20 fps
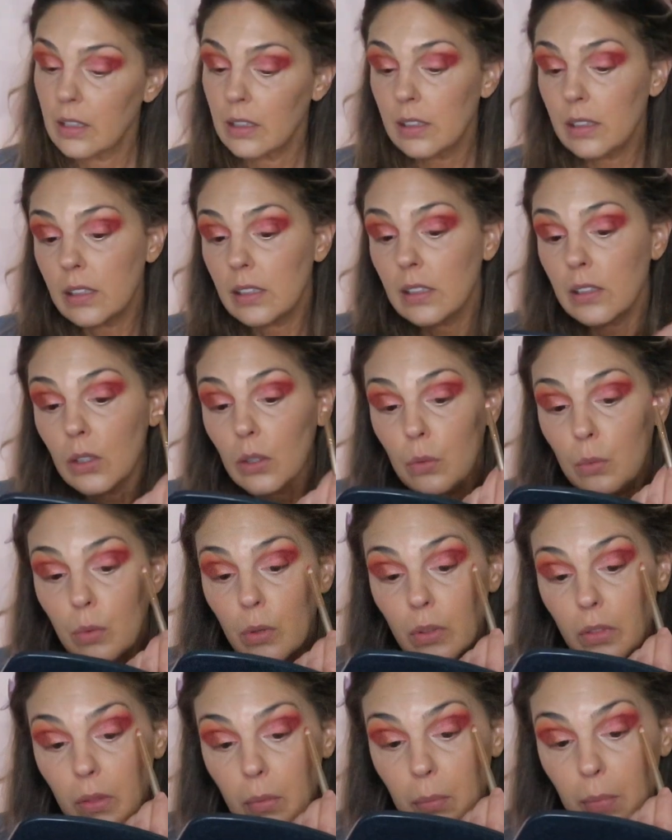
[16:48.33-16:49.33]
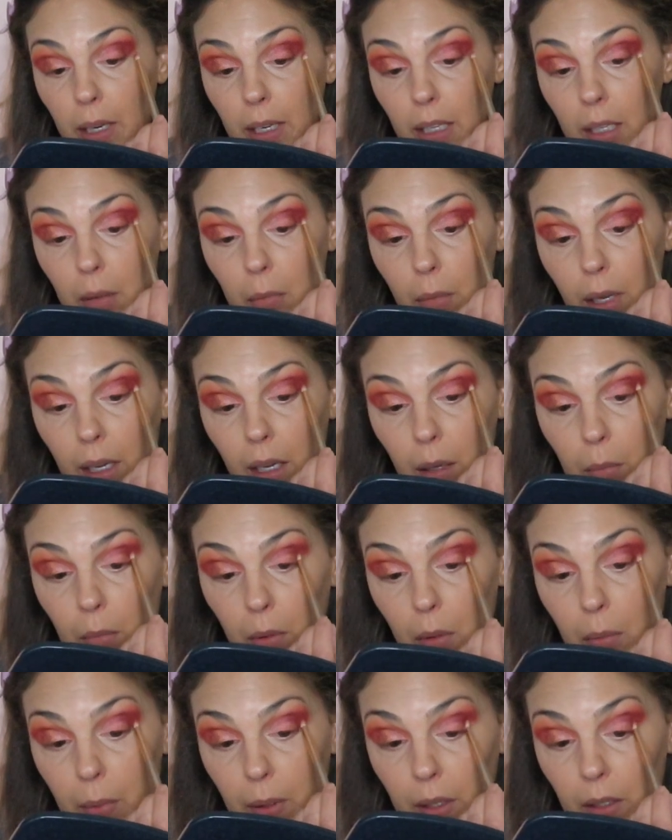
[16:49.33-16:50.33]
It's still worth the money in my
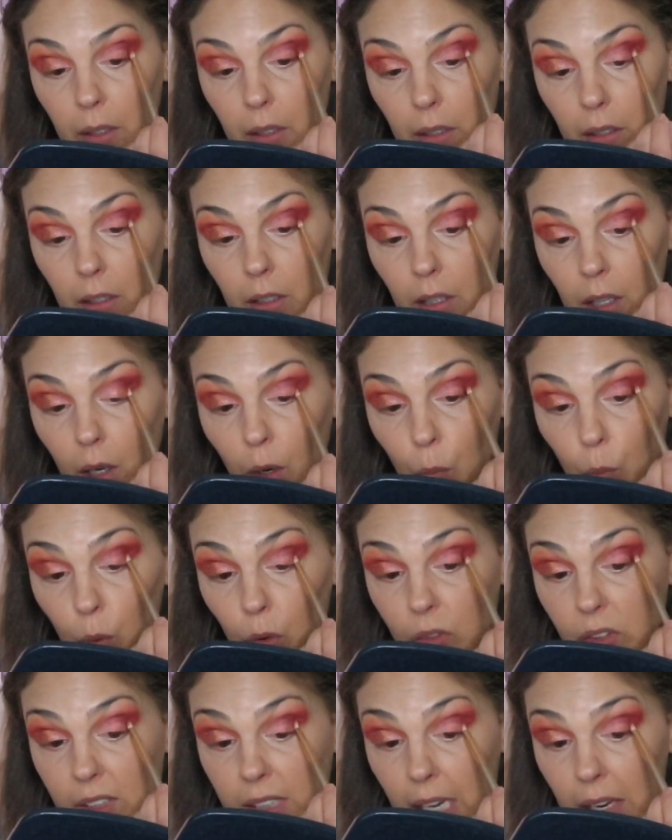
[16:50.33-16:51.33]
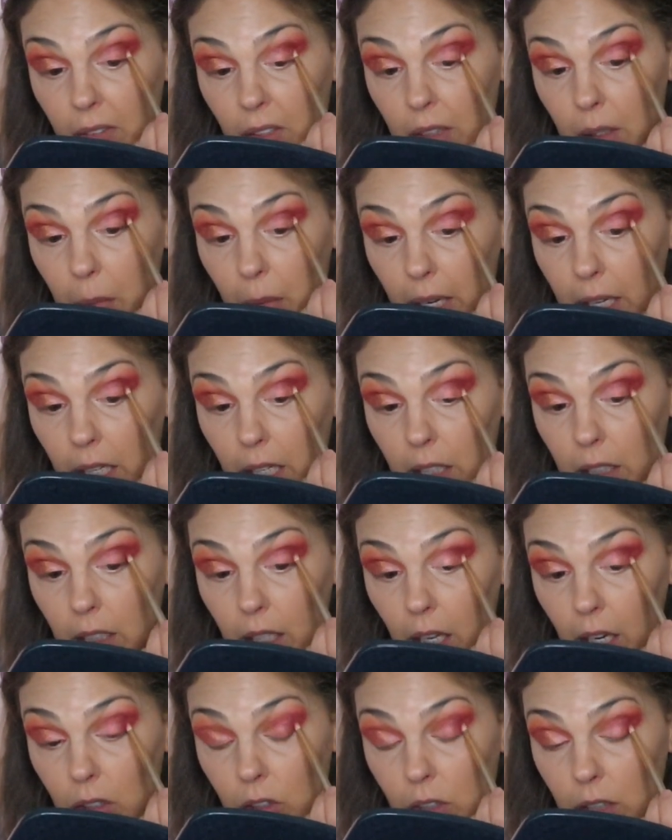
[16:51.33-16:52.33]
humble opinion. Worth saving the money,
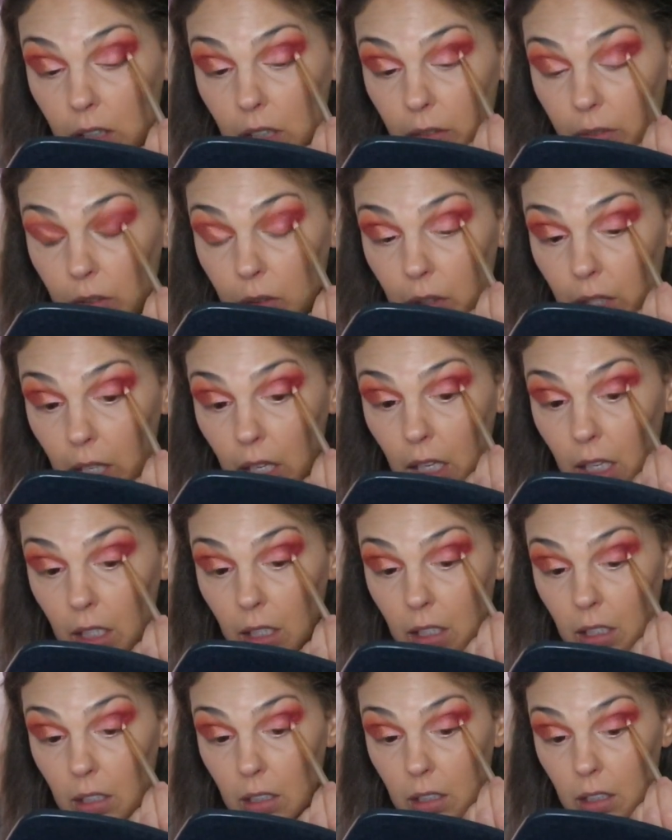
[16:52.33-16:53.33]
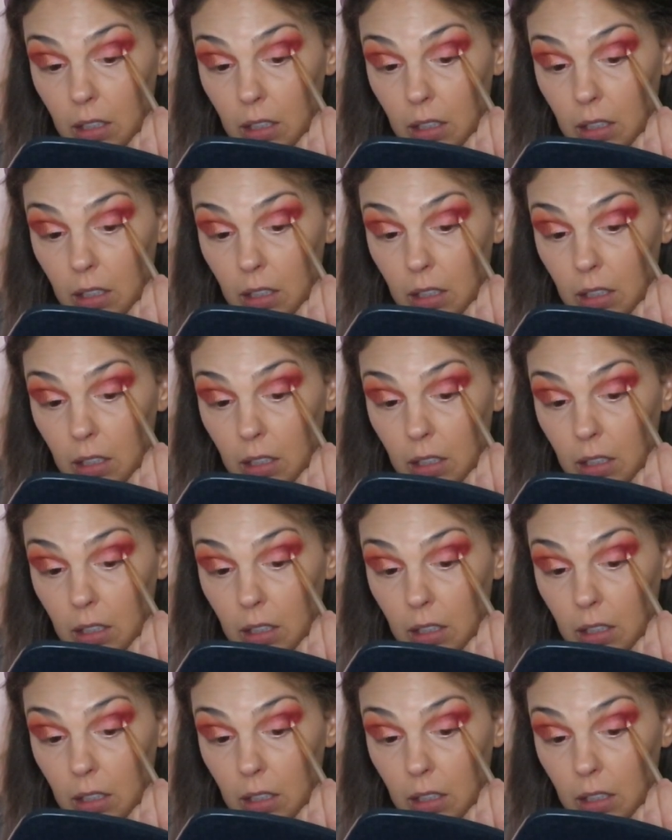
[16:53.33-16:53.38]
actually, if you can.